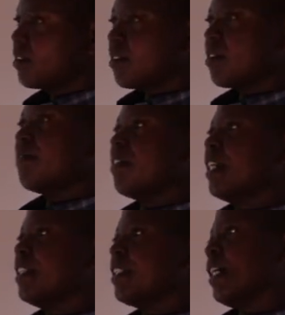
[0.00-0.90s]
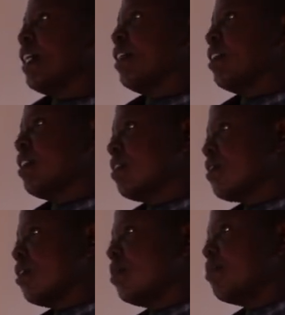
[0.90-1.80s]
sources of light are
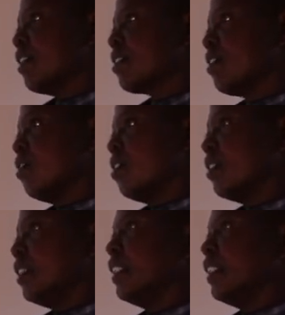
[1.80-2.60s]
those objects in